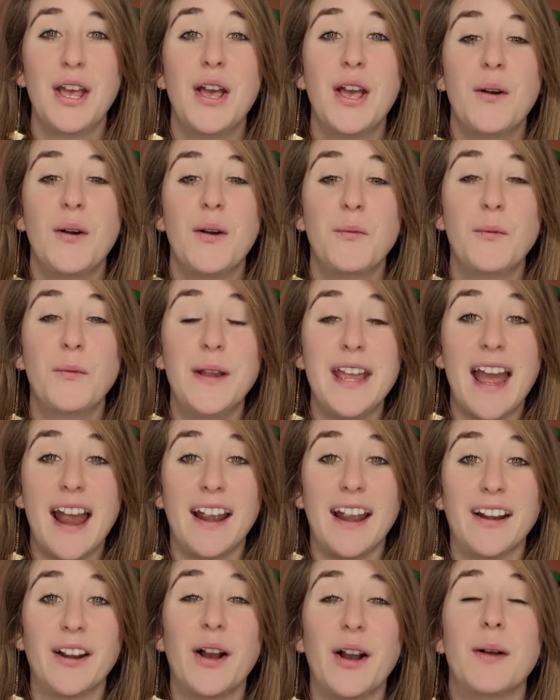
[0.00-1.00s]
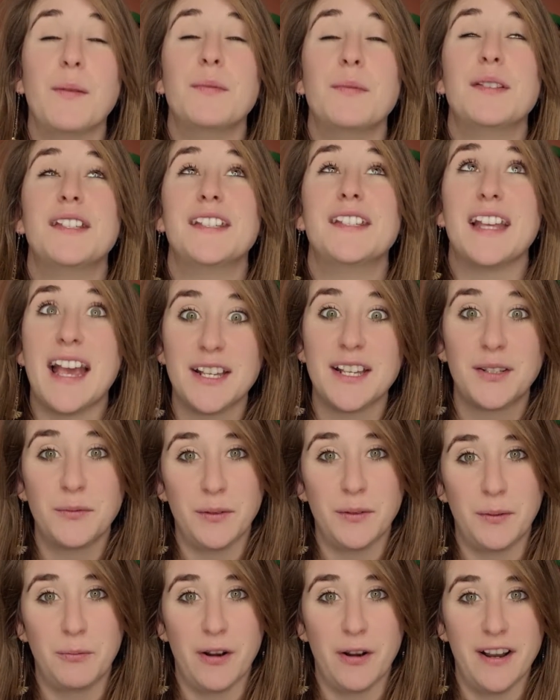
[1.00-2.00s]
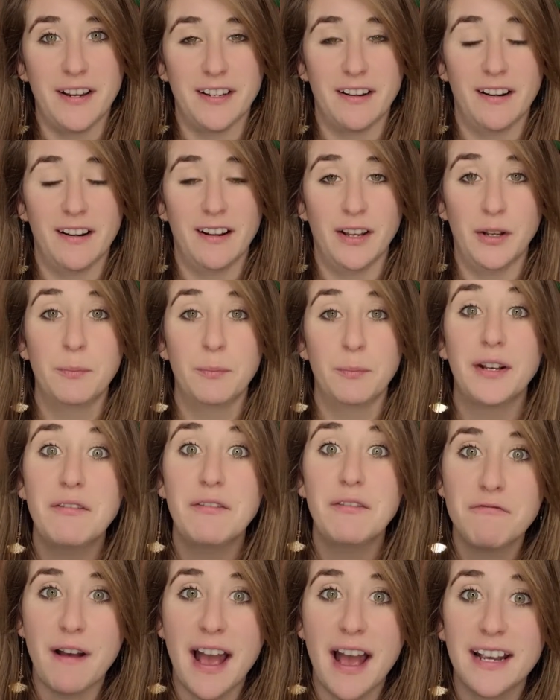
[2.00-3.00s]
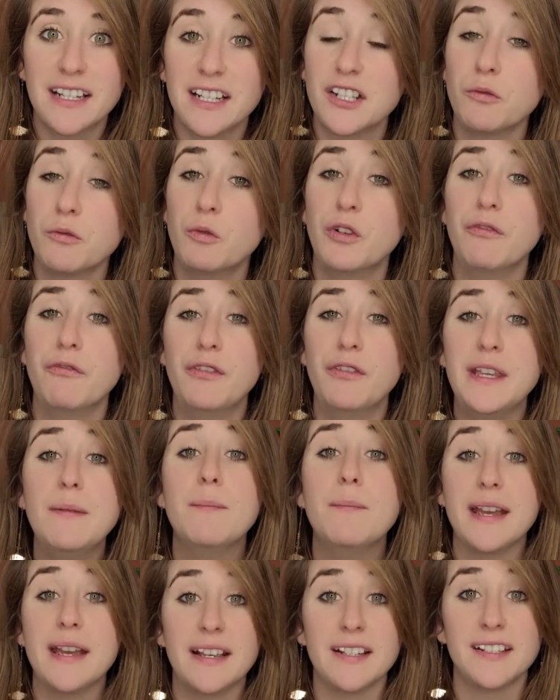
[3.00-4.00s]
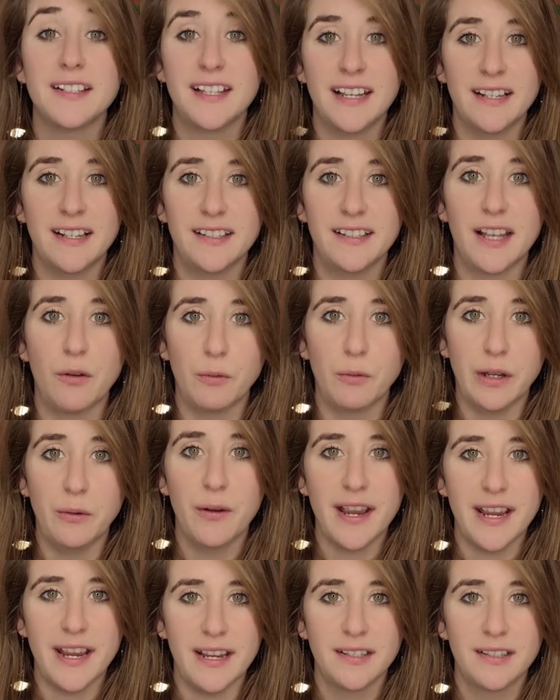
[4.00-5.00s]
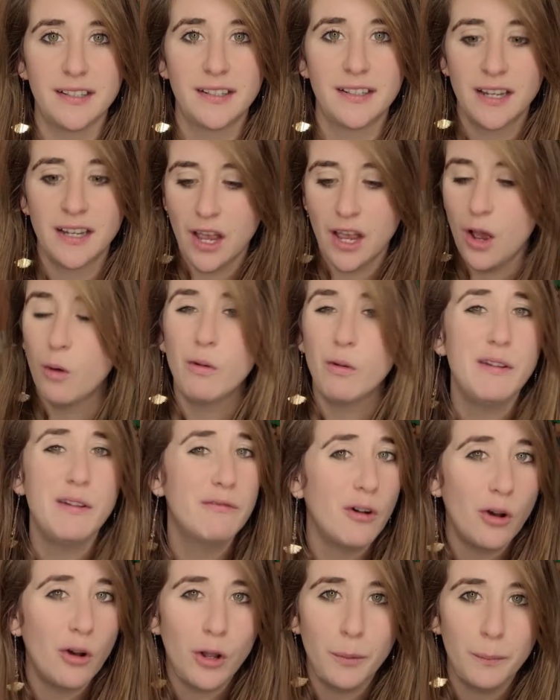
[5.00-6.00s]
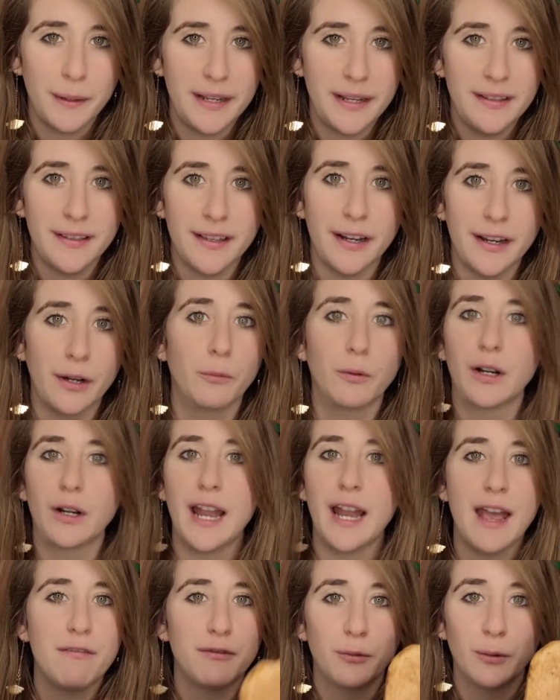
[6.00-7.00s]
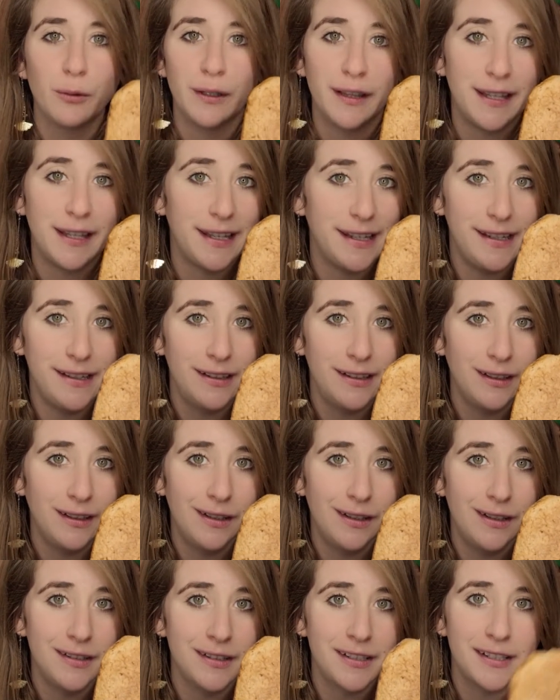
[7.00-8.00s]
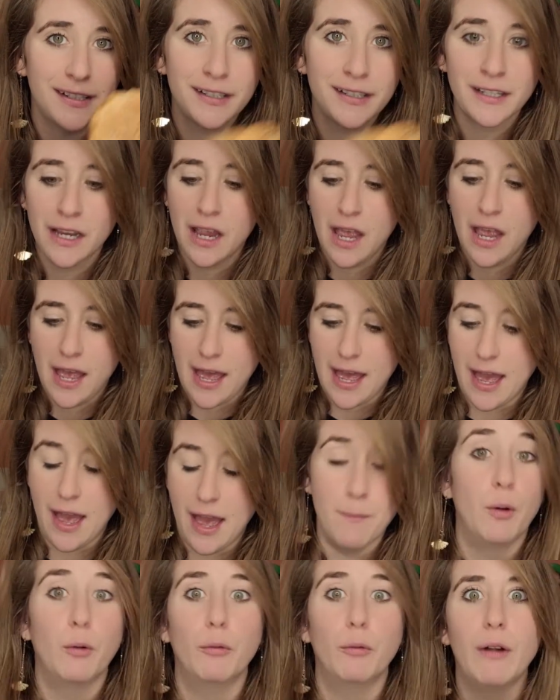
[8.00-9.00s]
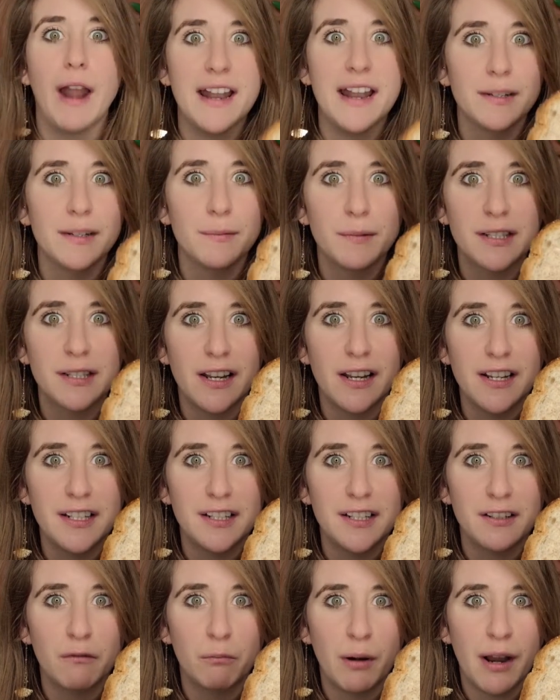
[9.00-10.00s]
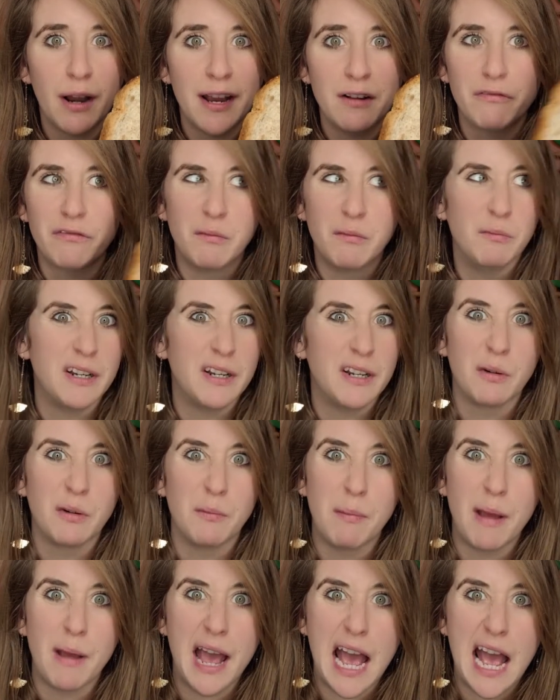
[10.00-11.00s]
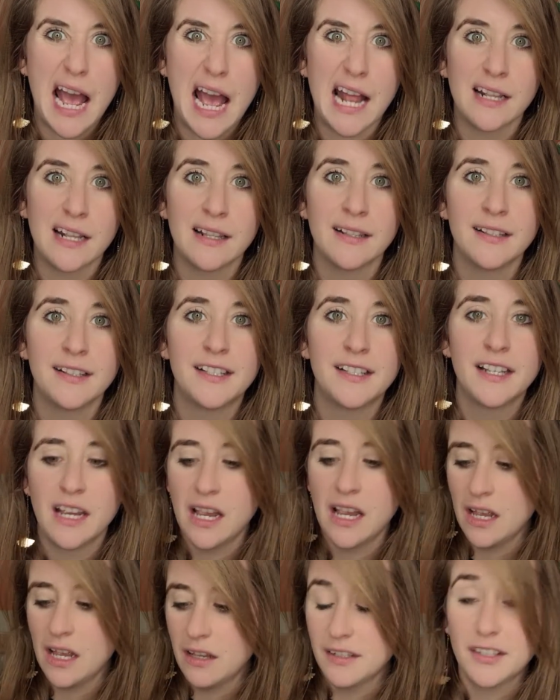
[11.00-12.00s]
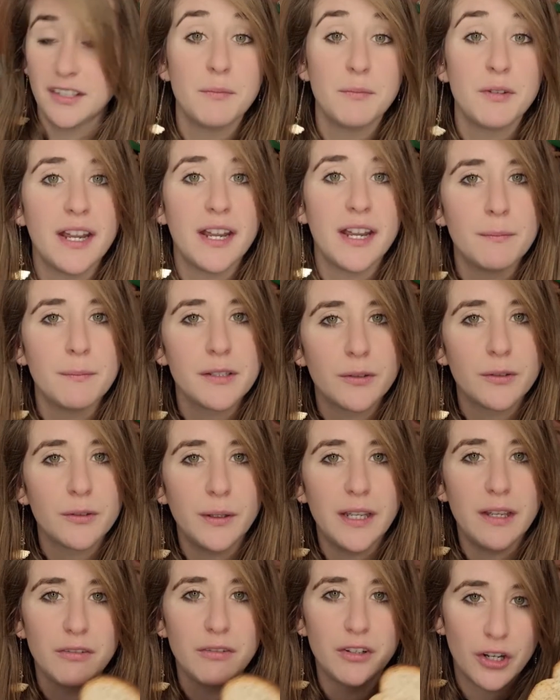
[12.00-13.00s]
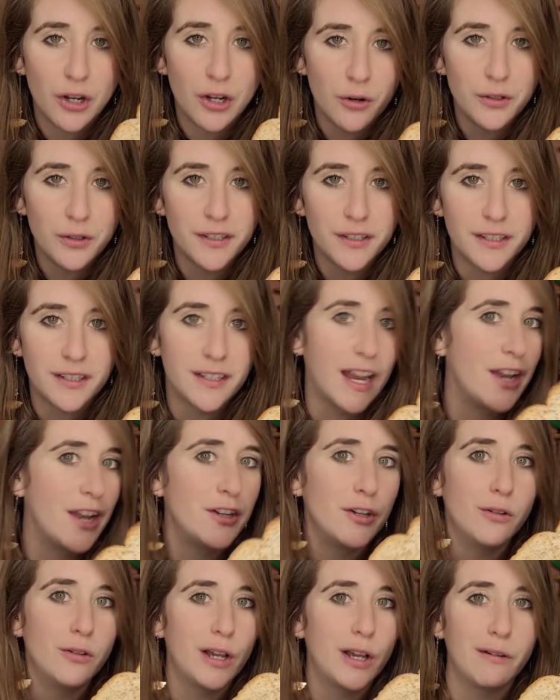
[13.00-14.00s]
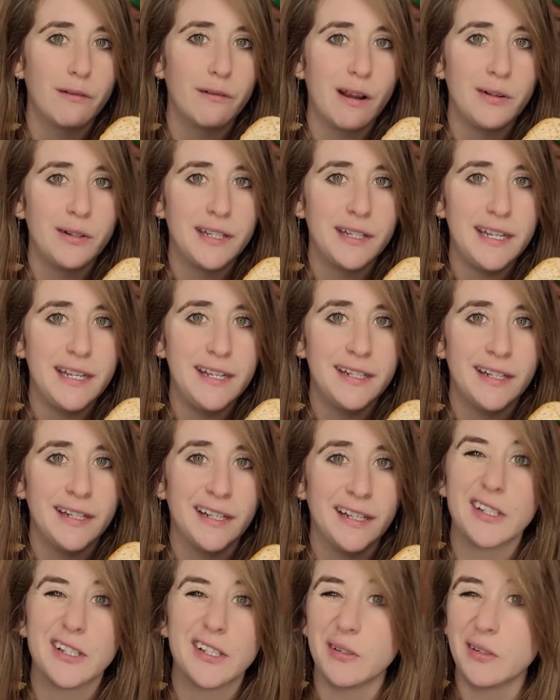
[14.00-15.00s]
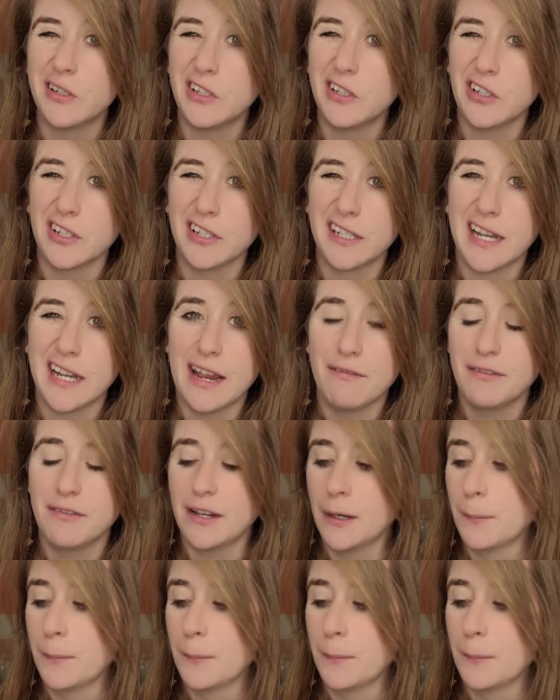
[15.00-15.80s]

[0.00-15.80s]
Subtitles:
We are obsessed with bread in Ireland, but in fact it's one of the biggest things that we waste. We've all been there. We're left with heels, random slices of bread from different pans. Sometimes we even toast it and don't get around to eating it, so it's just left there.